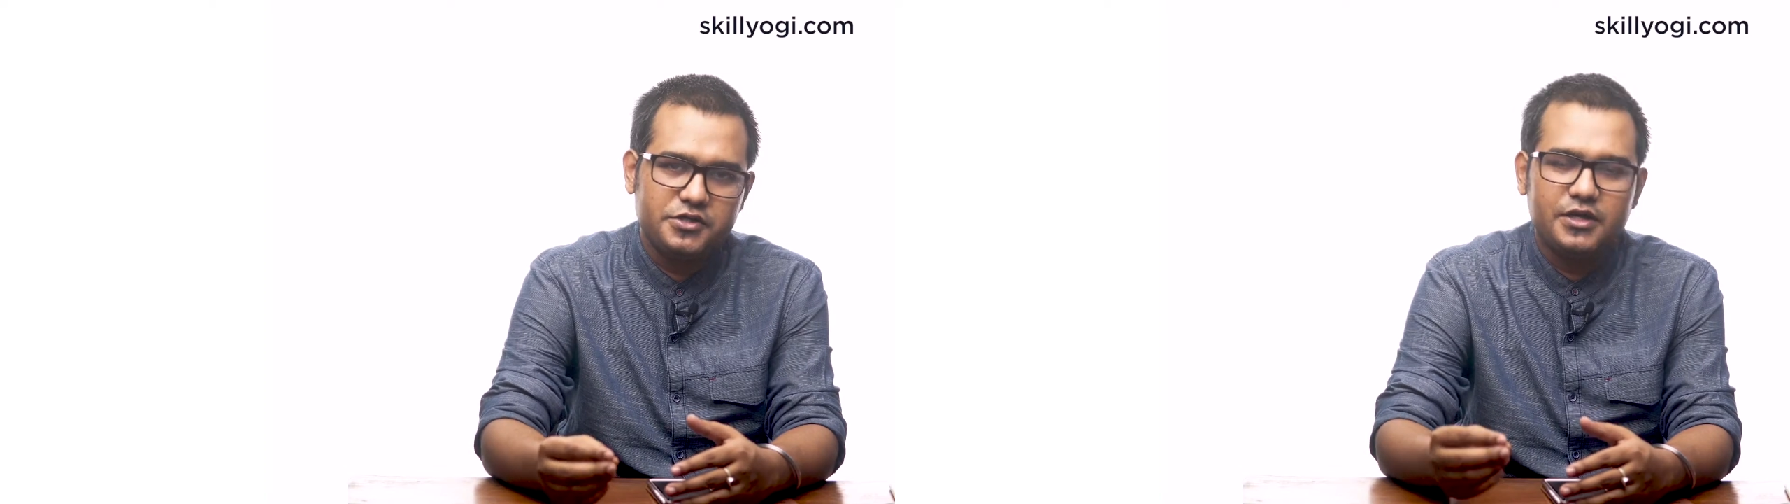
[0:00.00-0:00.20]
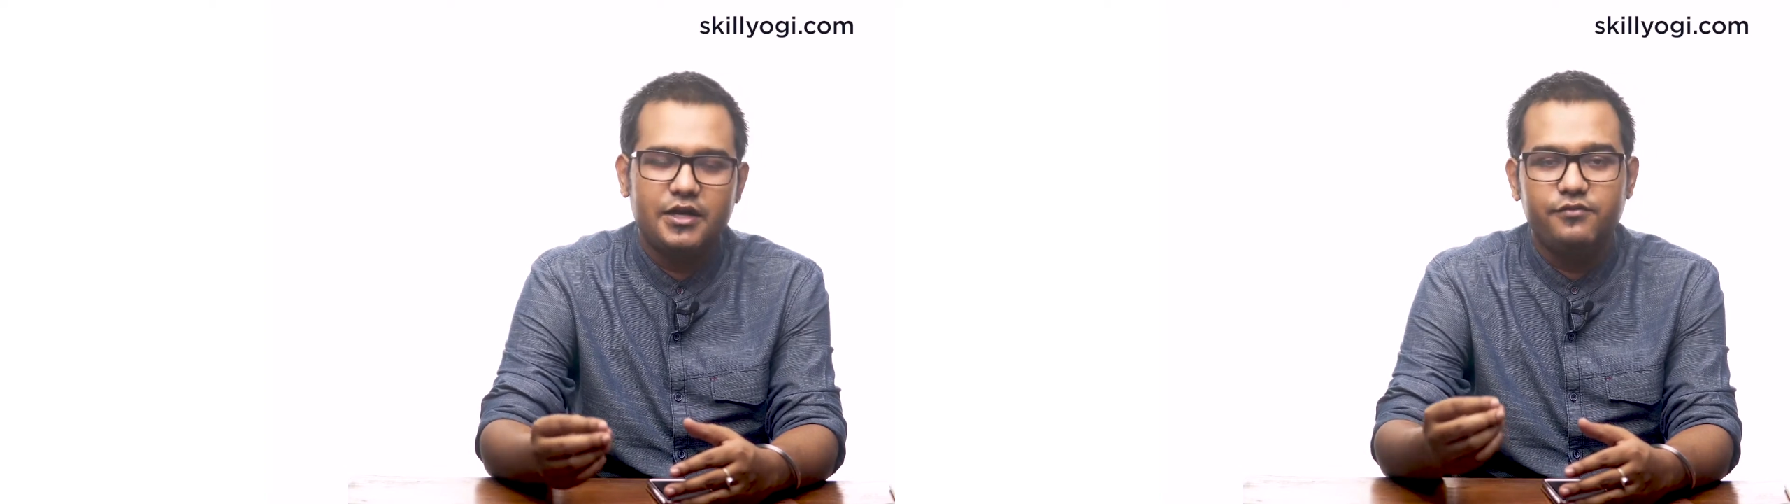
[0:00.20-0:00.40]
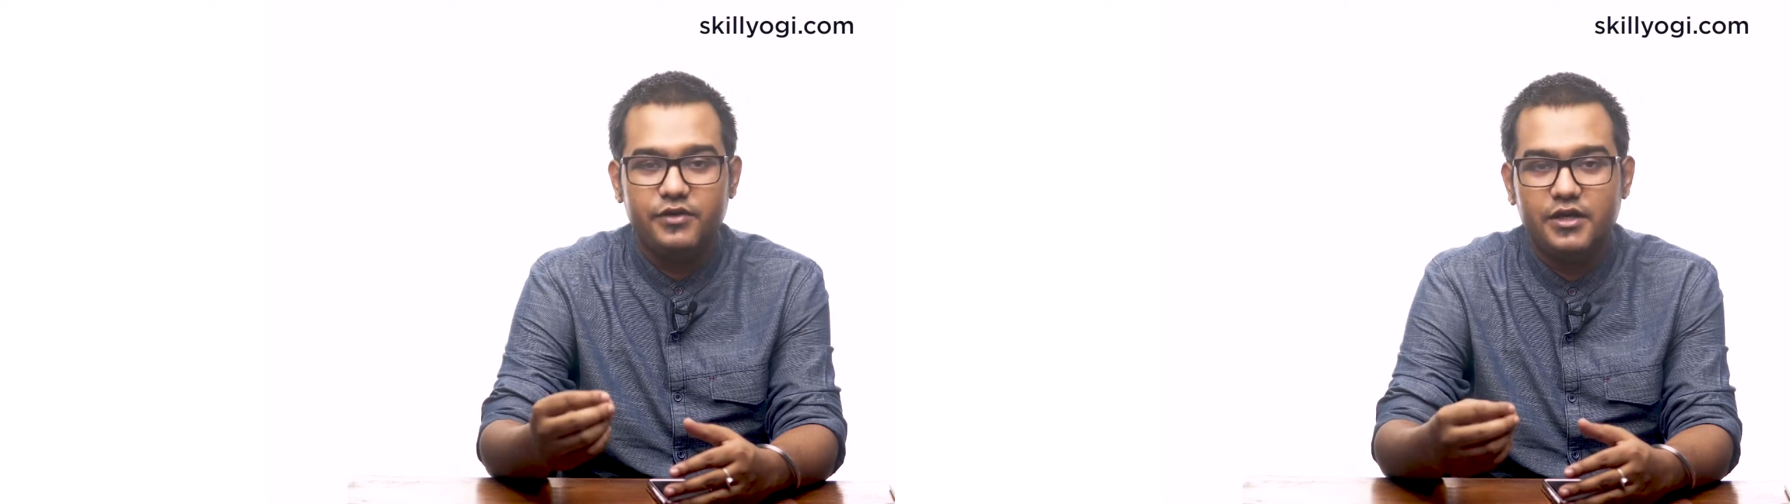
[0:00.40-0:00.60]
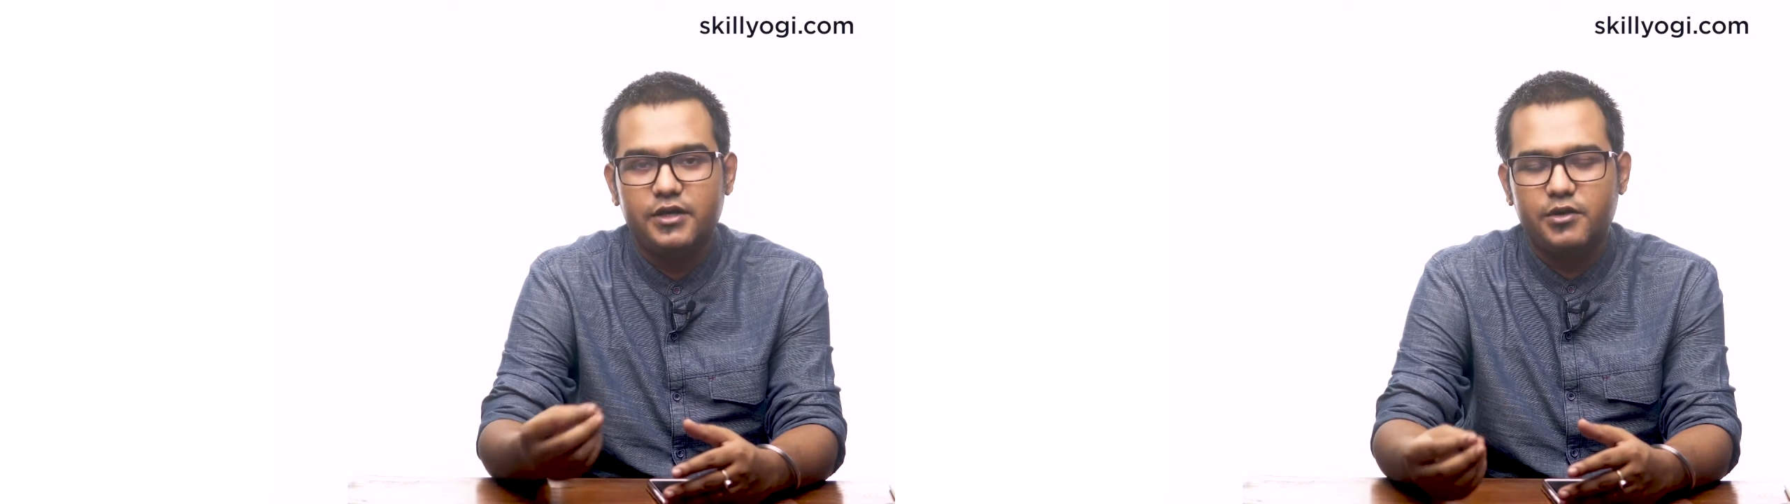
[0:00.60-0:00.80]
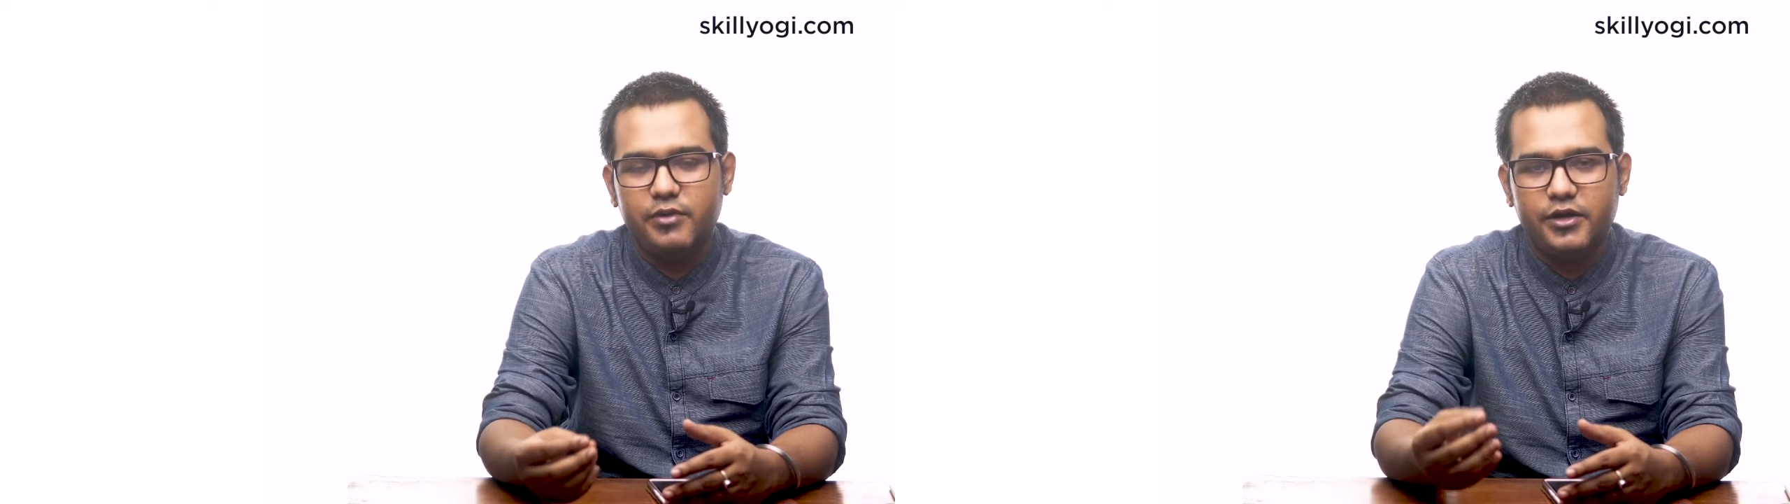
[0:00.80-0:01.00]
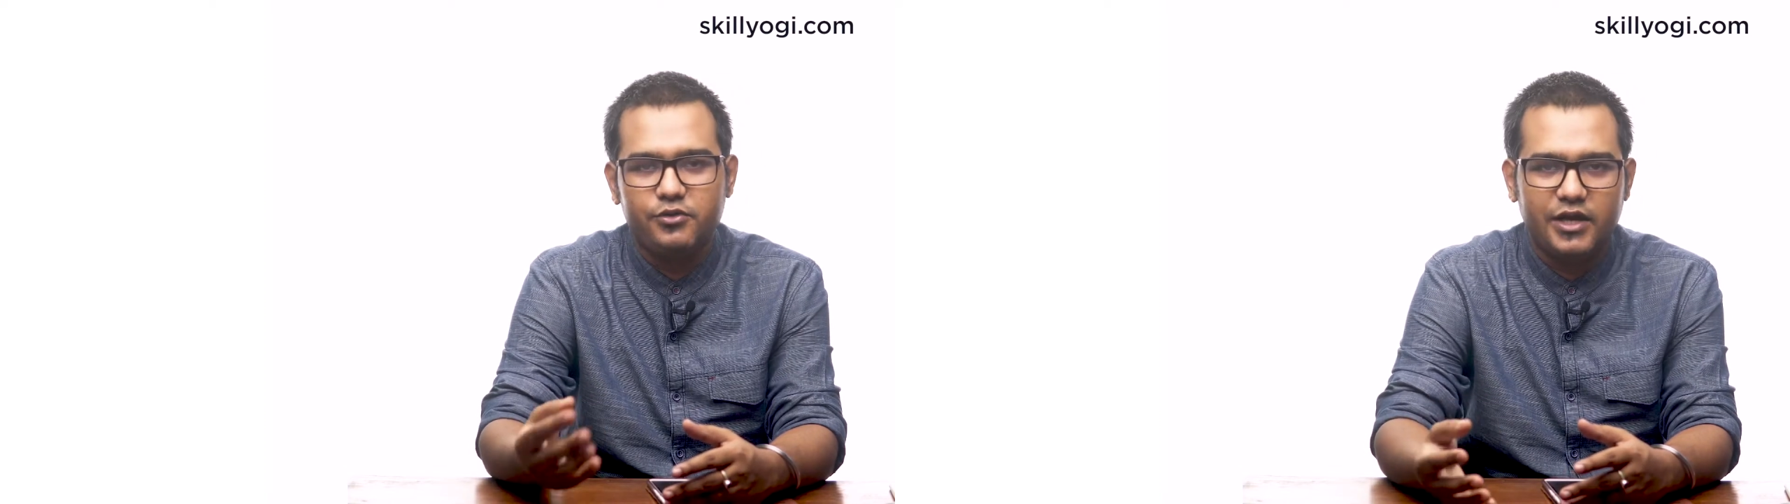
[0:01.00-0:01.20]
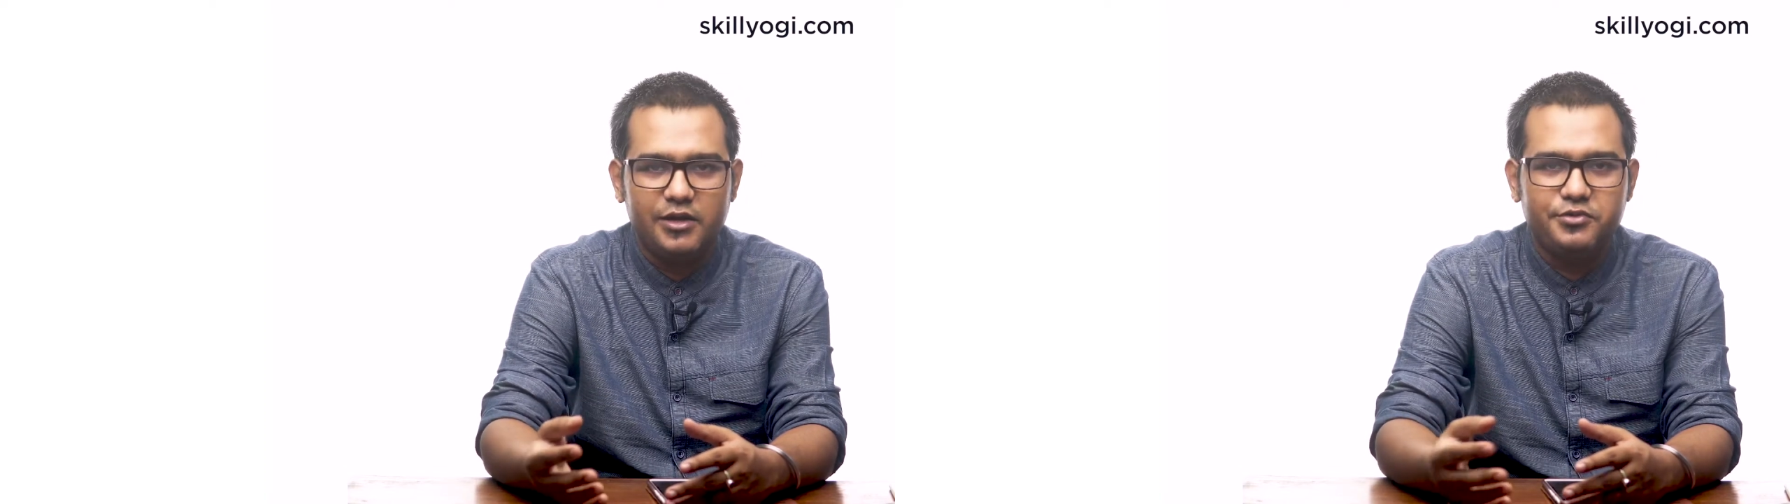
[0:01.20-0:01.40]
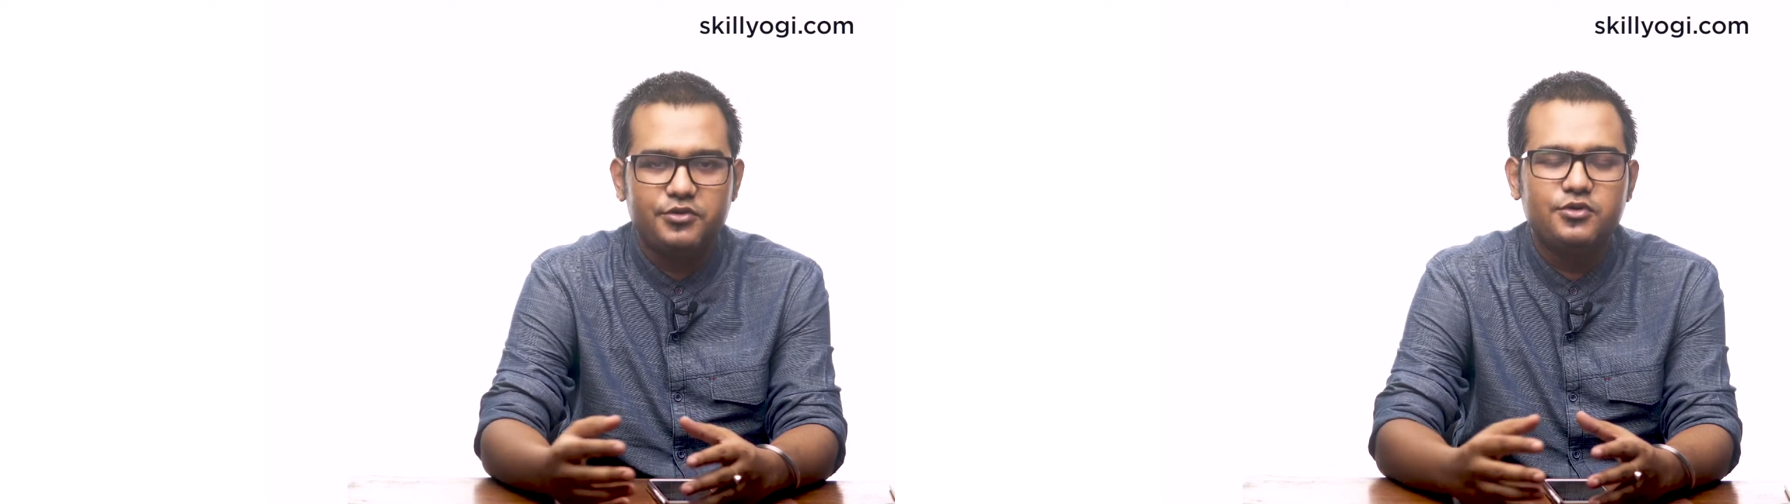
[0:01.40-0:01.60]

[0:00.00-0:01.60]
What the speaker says: and we are determined to help you,